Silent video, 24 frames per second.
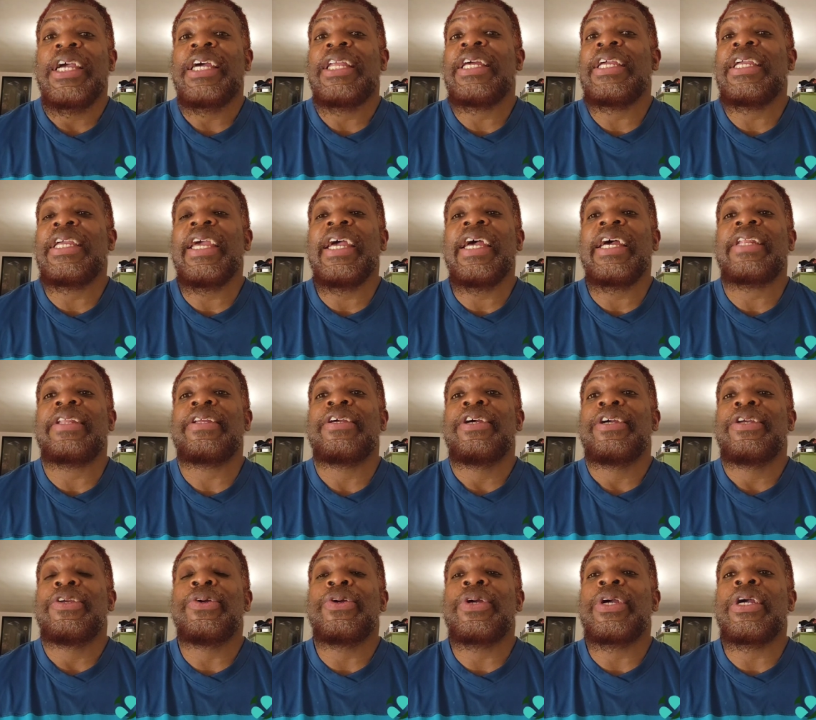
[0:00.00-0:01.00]
And again,
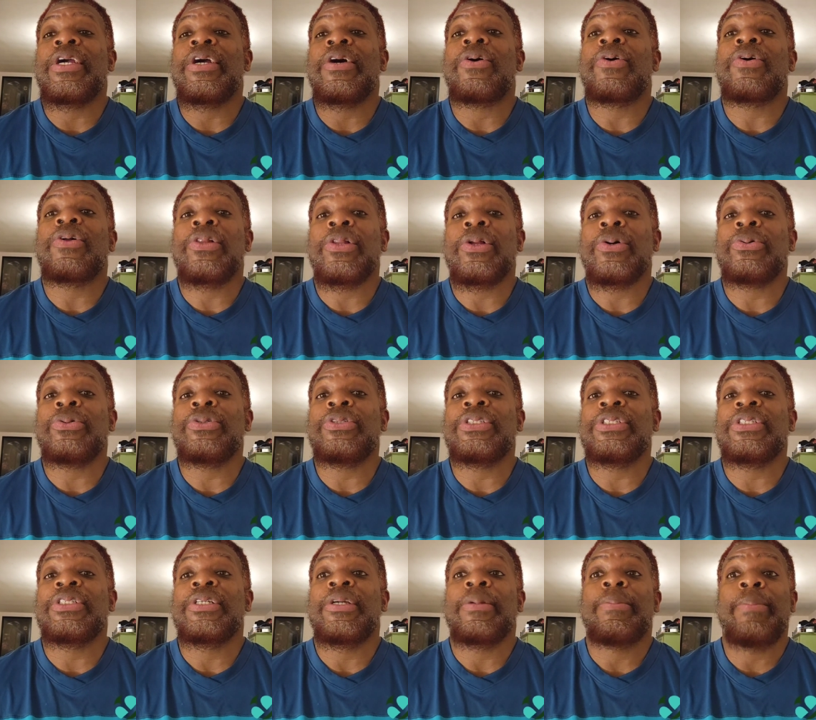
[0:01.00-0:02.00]
you can go
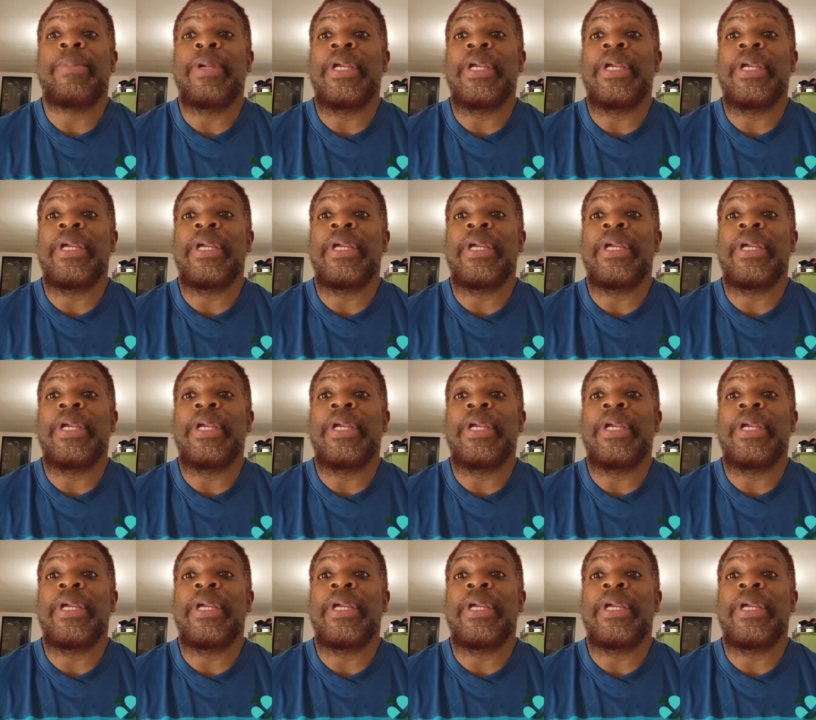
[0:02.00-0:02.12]
close,